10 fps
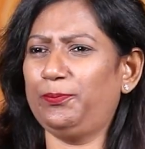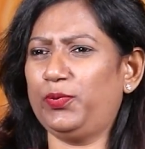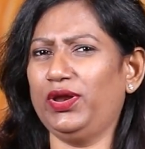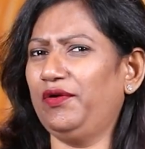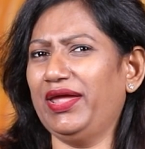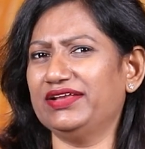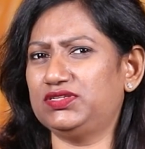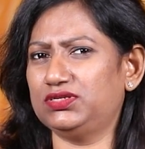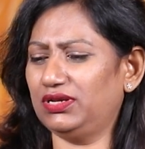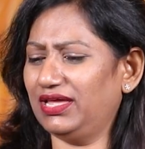a prayer
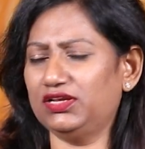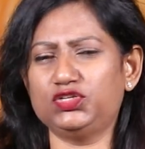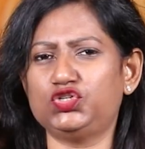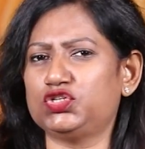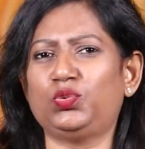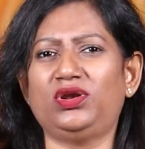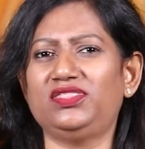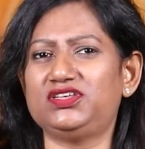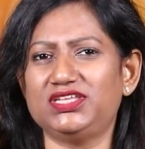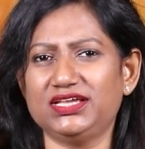answered and it's just one
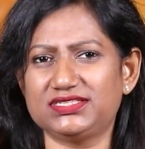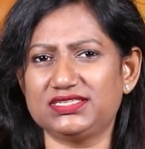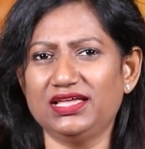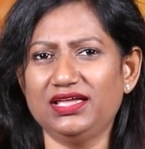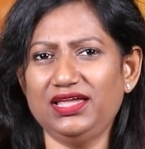of the ticks,